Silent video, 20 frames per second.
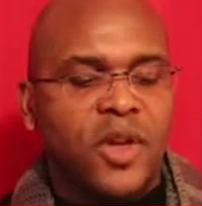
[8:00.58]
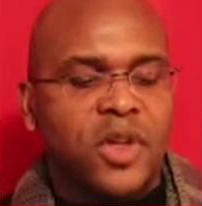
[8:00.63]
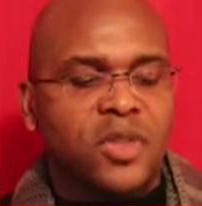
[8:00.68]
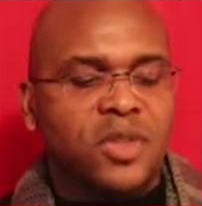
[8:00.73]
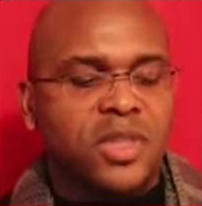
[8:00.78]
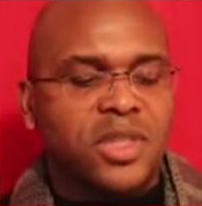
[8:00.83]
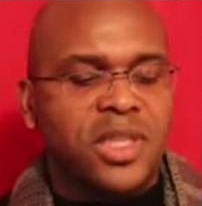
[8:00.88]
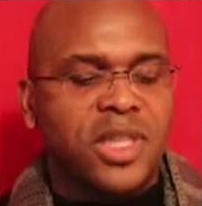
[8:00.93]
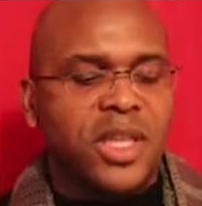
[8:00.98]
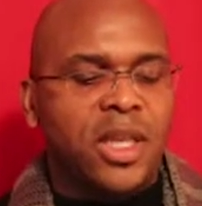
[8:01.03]

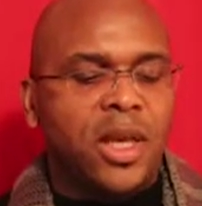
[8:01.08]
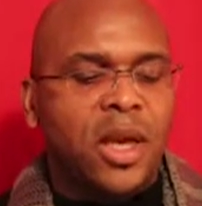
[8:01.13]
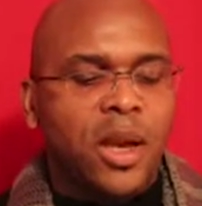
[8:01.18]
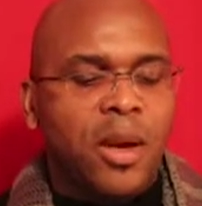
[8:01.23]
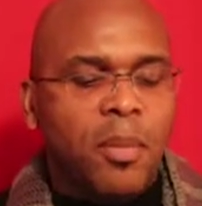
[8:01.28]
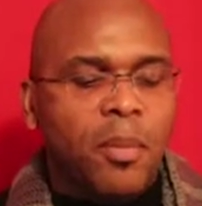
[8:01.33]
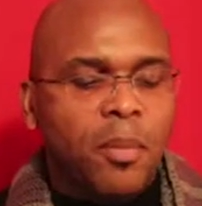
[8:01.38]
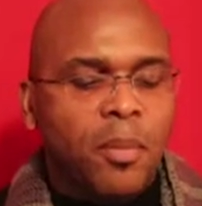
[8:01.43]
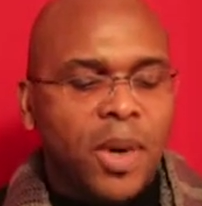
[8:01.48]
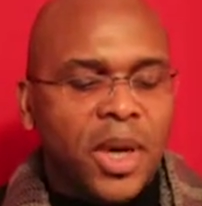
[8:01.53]
virtuously,
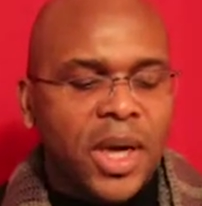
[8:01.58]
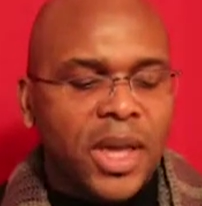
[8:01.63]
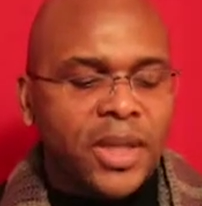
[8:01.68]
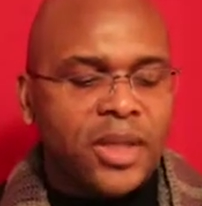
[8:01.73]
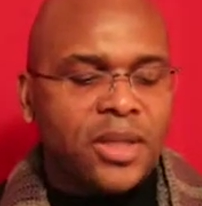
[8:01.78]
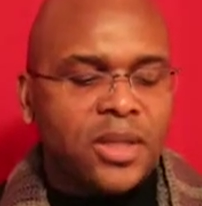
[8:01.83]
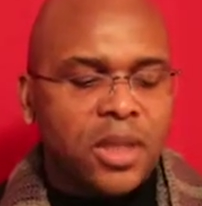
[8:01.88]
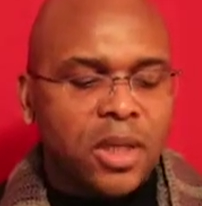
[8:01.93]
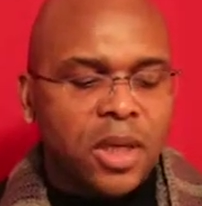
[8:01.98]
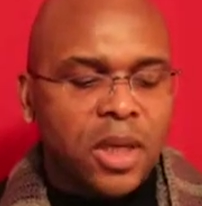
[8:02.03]

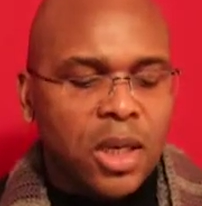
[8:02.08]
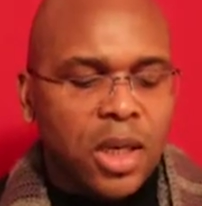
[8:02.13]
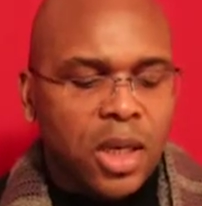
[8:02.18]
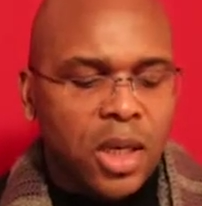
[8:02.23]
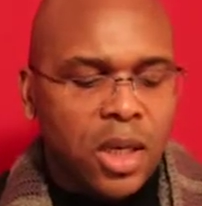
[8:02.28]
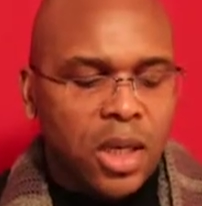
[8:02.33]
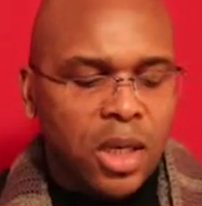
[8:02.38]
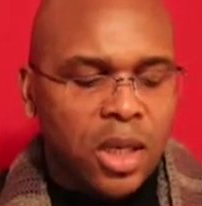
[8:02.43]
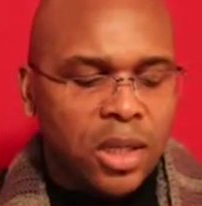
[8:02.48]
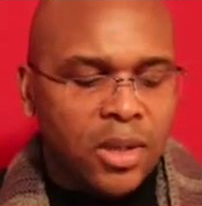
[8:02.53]
but
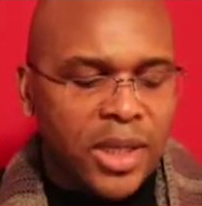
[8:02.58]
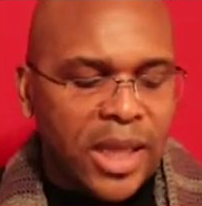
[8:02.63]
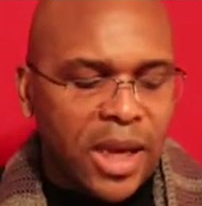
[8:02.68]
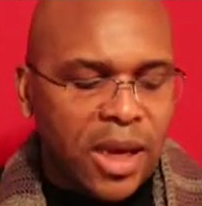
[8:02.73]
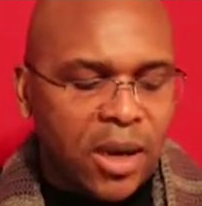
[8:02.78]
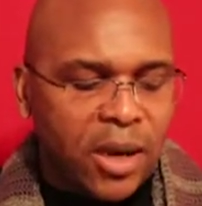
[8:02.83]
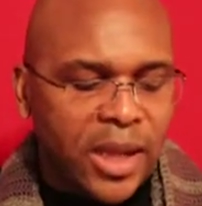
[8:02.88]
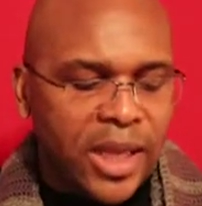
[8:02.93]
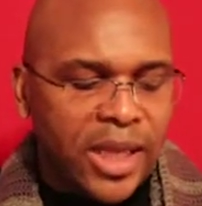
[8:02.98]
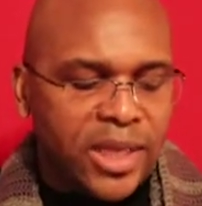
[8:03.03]

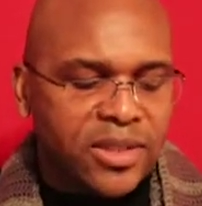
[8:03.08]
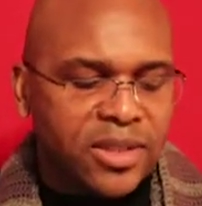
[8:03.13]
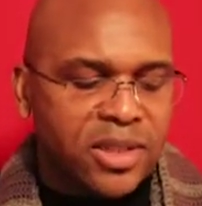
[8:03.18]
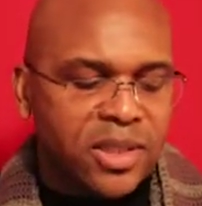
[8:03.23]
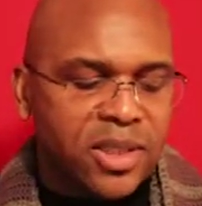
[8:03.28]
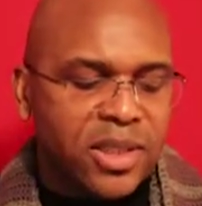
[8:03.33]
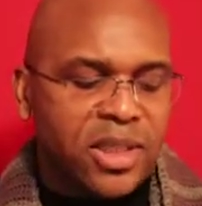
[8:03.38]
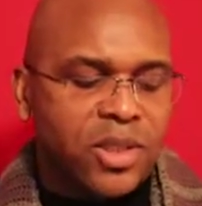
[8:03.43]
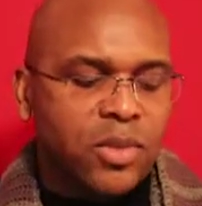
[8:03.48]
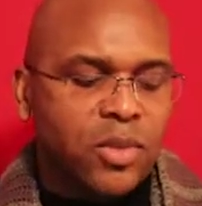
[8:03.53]
thou
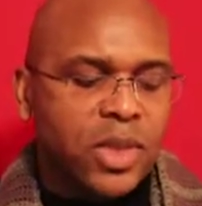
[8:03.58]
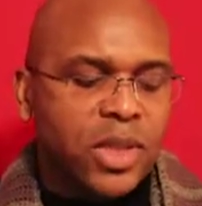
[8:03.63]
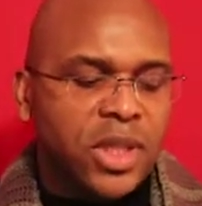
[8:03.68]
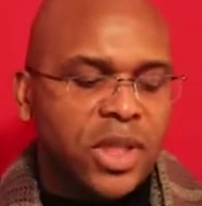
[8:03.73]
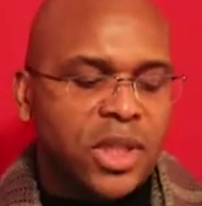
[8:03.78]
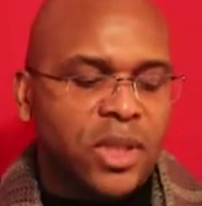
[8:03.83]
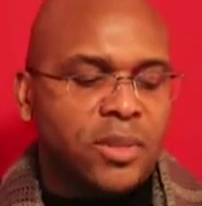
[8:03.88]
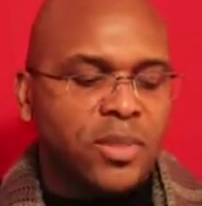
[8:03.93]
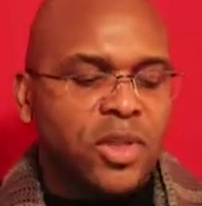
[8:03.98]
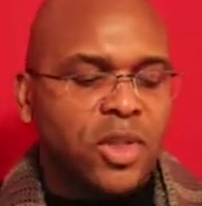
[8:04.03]
excellently with
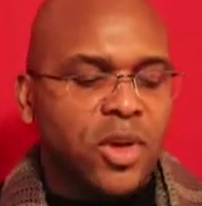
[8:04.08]
them.